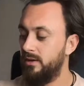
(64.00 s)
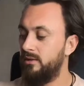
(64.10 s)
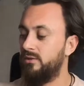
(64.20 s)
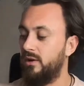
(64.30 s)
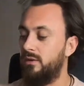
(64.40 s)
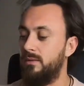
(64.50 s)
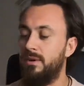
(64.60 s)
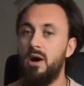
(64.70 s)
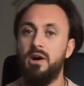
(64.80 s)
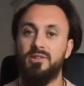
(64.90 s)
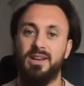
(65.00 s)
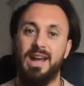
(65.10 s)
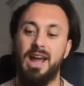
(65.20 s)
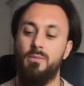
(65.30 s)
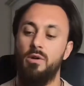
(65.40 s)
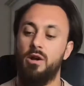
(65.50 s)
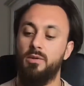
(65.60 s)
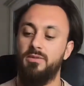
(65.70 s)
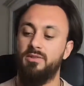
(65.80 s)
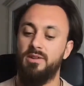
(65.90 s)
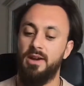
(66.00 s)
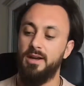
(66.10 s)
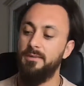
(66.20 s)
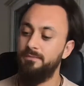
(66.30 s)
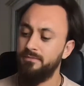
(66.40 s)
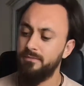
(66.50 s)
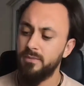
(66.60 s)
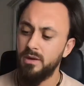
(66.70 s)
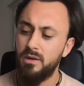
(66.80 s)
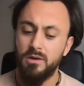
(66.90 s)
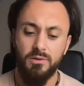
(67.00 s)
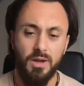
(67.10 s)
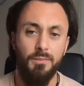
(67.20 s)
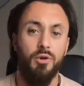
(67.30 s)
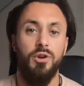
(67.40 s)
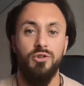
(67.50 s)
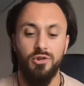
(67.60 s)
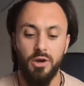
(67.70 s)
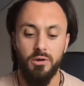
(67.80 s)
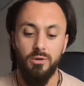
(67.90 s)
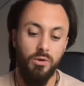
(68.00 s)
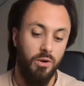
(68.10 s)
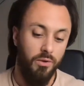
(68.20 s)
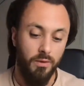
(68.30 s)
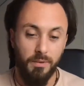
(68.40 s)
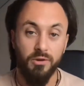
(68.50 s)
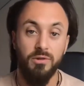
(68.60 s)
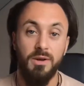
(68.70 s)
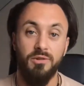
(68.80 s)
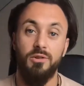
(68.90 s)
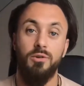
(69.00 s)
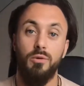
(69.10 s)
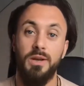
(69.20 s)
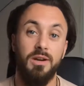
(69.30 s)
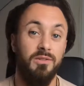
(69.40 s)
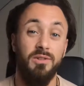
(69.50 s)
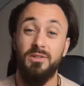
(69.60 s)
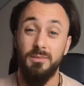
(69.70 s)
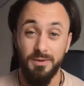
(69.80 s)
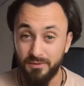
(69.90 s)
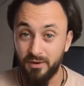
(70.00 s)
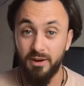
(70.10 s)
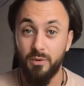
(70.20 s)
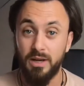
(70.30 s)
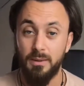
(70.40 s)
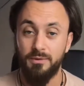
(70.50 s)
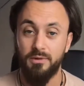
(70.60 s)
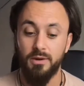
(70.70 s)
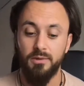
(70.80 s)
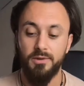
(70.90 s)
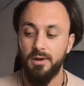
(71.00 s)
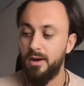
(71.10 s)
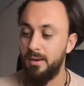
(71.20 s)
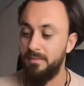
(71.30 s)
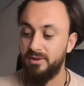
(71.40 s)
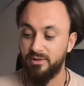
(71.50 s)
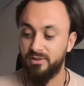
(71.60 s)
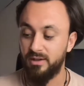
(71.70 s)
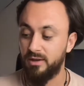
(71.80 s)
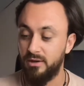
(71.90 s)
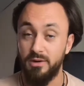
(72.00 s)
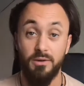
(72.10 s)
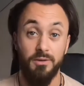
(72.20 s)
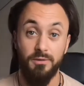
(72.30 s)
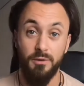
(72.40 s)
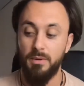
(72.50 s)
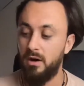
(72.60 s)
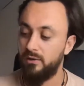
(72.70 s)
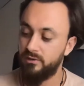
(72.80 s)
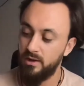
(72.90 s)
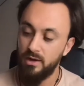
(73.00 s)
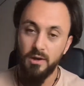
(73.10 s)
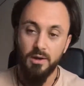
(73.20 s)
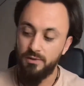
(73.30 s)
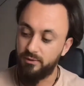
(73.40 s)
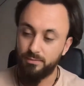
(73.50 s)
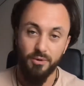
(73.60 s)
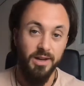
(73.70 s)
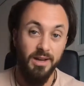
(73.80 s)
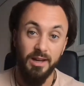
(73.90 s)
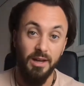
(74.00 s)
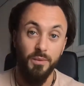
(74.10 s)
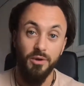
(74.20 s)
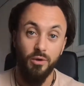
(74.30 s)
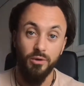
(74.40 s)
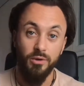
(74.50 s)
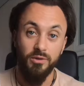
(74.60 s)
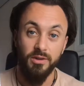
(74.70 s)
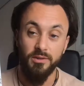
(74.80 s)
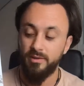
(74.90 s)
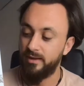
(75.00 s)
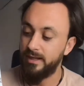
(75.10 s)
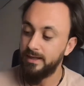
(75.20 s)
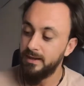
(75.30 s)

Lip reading: So the parts I can work with today, so I'm not going to show you on the bottom as I do normally, because this is going to be a very quick episode. As I said, I can only do a few parts. The spring here we're not using today.